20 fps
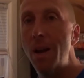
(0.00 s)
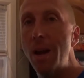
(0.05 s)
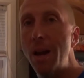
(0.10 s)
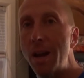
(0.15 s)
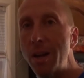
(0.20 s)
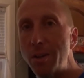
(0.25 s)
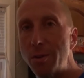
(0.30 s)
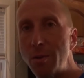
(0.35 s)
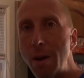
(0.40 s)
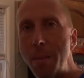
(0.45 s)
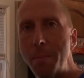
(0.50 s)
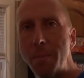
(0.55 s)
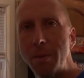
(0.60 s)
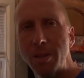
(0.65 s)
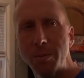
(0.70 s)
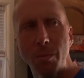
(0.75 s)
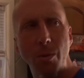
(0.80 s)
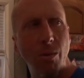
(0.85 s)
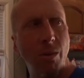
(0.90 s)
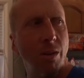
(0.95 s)
Uh, I dropped my
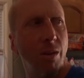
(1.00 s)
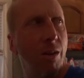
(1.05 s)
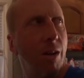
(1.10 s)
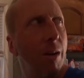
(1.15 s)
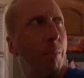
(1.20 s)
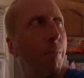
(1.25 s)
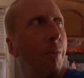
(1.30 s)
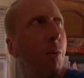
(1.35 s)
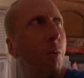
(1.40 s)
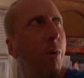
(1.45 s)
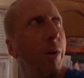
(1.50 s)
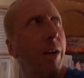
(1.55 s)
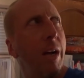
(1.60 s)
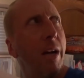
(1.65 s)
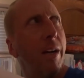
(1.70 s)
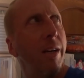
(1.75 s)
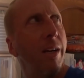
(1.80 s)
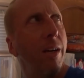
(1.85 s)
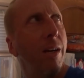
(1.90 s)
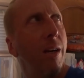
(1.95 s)
smoke alarm, the one
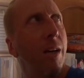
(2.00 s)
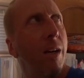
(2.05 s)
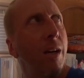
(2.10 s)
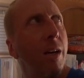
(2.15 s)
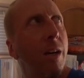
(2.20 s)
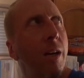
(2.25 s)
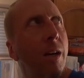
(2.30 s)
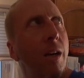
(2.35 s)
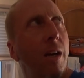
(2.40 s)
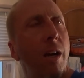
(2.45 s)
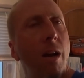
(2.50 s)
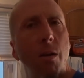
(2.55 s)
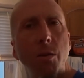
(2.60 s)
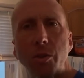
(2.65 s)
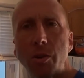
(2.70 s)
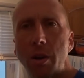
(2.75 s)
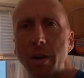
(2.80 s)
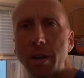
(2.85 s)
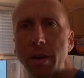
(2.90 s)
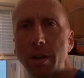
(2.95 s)
out here. I
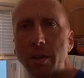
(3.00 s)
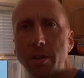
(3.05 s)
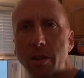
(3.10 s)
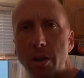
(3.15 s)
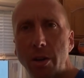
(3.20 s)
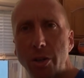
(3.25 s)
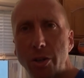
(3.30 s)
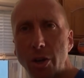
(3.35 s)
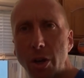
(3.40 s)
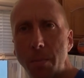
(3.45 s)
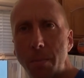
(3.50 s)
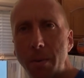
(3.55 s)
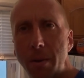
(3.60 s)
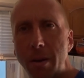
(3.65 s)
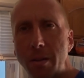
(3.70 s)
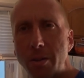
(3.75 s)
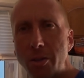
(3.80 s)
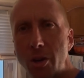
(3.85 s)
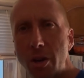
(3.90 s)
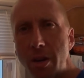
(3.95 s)
was trying, it started
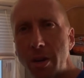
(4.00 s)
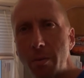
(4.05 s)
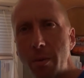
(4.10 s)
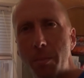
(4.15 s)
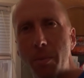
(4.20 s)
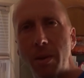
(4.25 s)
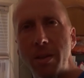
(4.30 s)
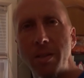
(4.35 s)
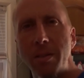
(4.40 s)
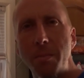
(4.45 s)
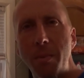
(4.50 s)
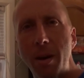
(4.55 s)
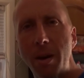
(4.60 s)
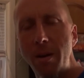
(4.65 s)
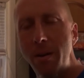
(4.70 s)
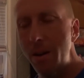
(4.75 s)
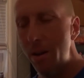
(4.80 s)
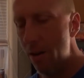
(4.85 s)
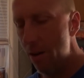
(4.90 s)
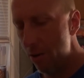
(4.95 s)
chirping, I was trying to replace the
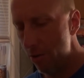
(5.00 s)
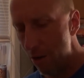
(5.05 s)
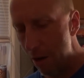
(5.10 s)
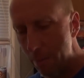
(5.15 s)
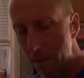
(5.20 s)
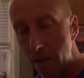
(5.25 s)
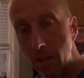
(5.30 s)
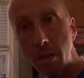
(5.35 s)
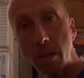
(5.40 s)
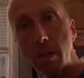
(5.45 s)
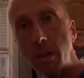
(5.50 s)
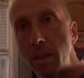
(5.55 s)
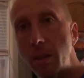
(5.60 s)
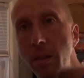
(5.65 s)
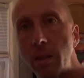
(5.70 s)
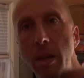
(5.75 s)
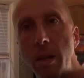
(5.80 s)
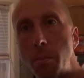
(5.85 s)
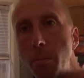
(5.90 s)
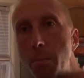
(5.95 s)
battery, dropped it, the
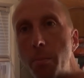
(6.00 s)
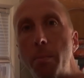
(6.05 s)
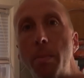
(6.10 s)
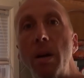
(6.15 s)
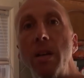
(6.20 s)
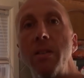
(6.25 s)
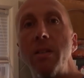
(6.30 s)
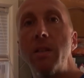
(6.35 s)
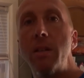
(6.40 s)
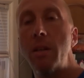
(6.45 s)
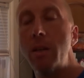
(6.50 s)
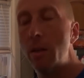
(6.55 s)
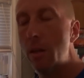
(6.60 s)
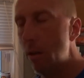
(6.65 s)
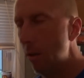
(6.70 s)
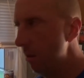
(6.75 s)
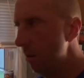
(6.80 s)
thing busted.